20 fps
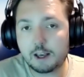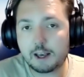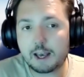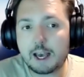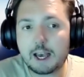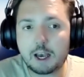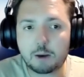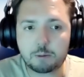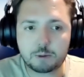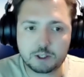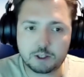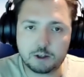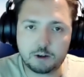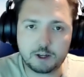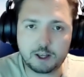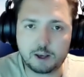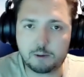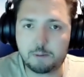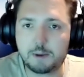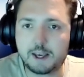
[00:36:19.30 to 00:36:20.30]

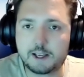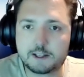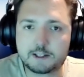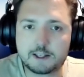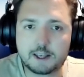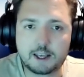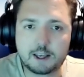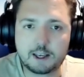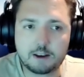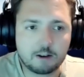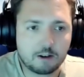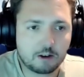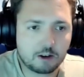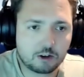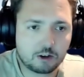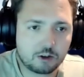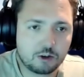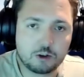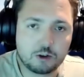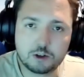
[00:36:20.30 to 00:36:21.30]
absolutely amazing.
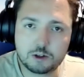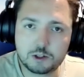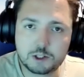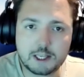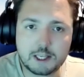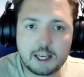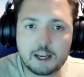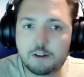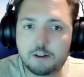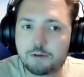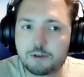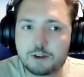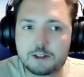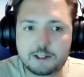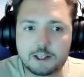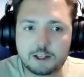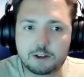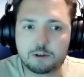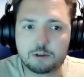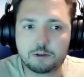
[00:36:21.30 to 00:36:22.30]
Kudos to every
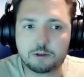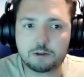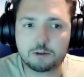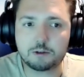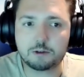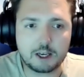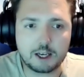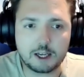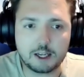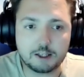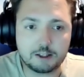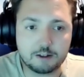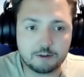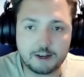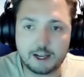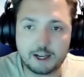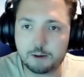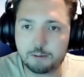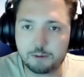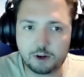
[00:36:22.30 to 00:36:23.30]
single
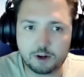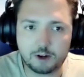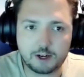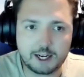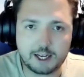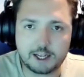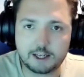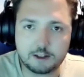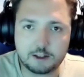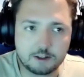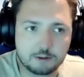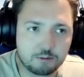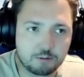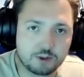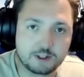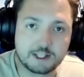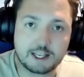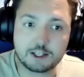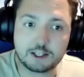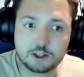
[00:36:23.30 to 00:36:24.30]
developer and
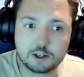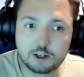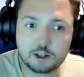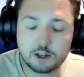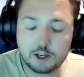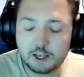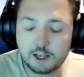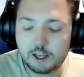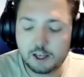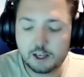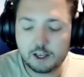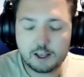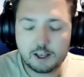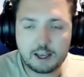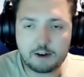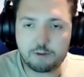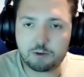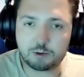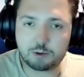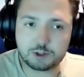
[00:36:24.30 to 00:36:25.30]
presenter.
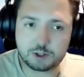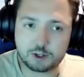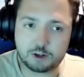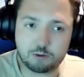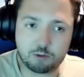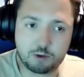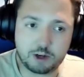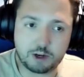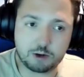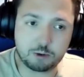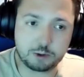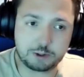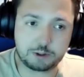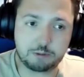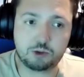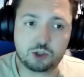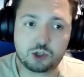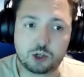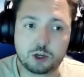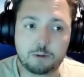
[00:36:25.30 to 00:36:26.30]
Everyone's done a really
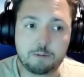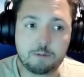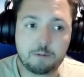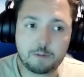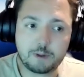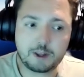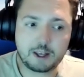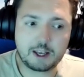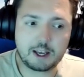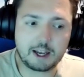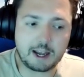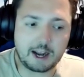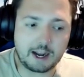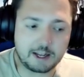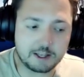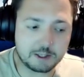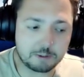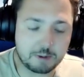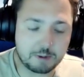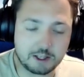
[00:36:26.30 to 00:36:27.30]
awesome job, and
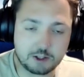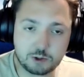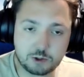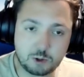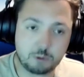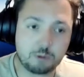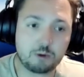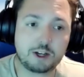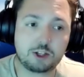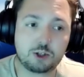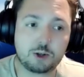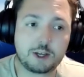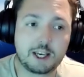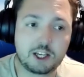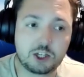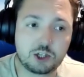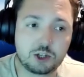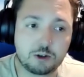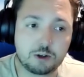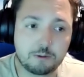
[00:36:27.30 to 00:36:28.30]
it's been super
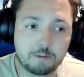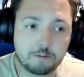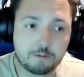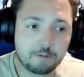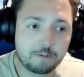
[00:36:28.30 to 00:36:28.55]
educational.